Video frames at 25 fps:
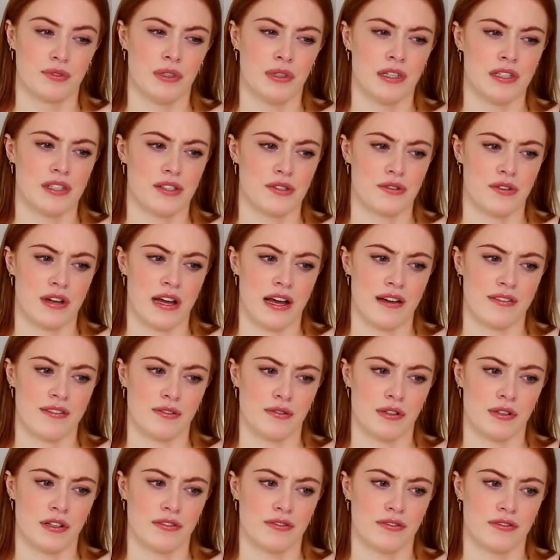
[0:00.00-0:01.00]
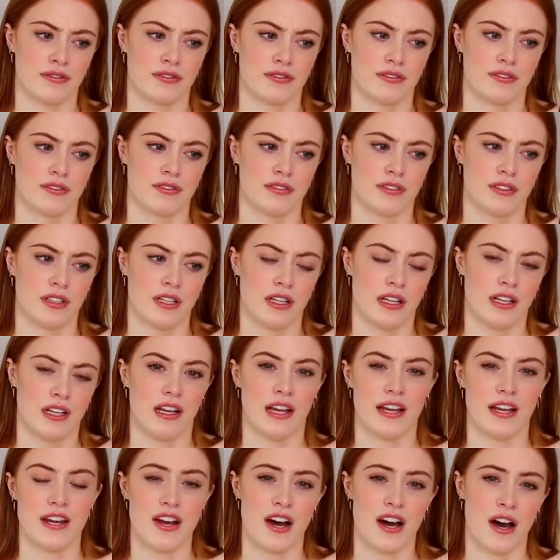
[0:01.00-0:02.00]
what else do I have it with
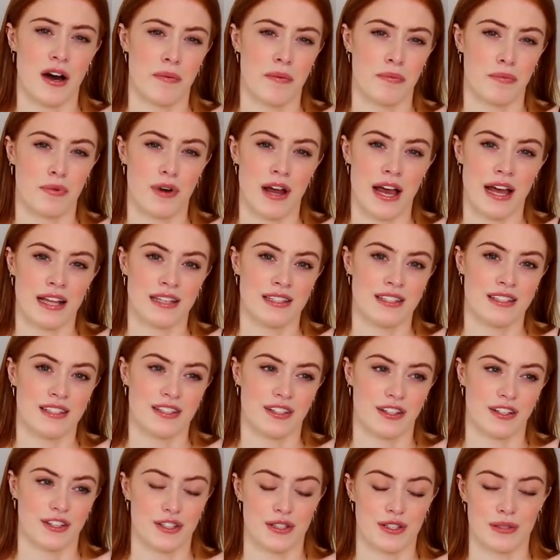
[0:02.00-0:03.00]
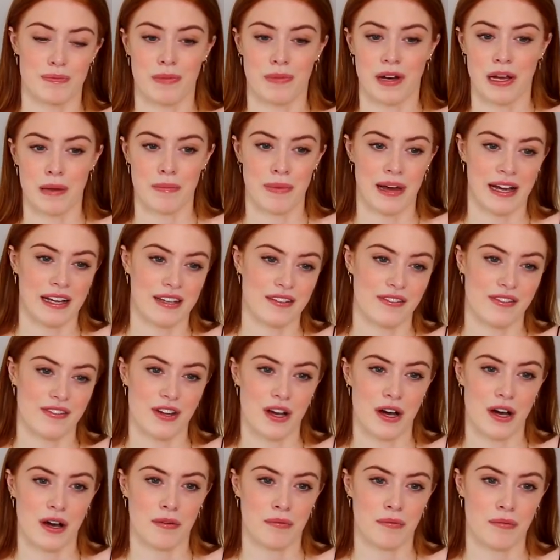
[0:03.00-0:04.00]
like naan bread so you could just buy a pack of
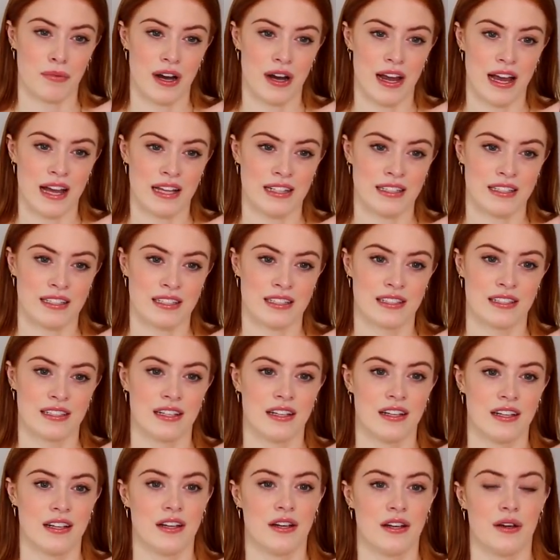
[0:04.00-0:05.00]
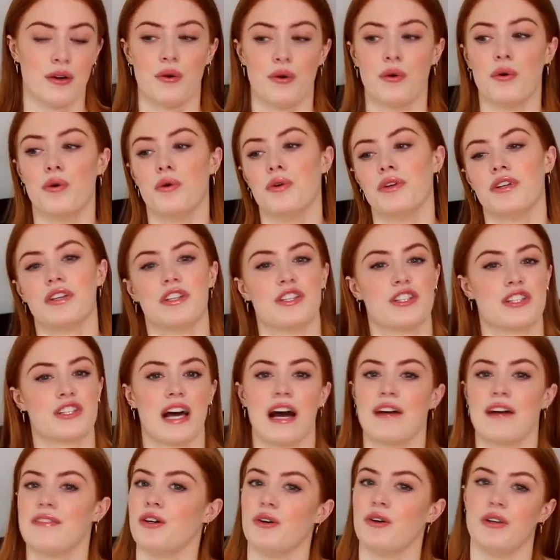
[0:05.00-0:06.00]
naan breads or you could just
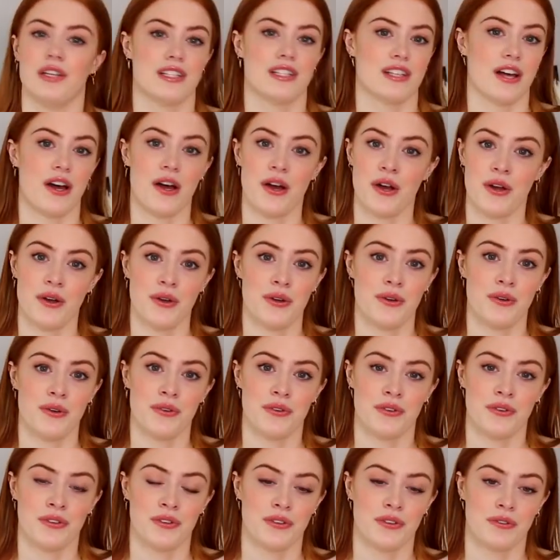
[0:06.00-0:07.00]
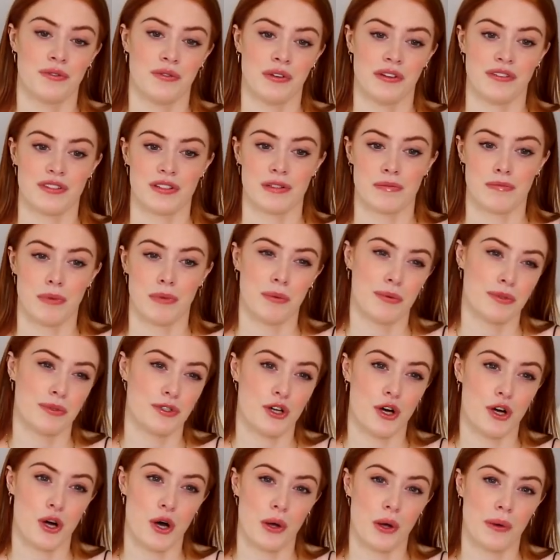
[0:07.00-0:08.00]
have it on its own with some
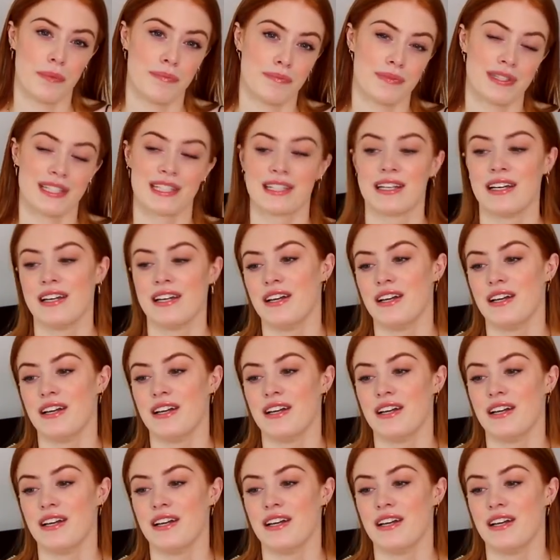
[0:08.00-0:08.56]
poppadoms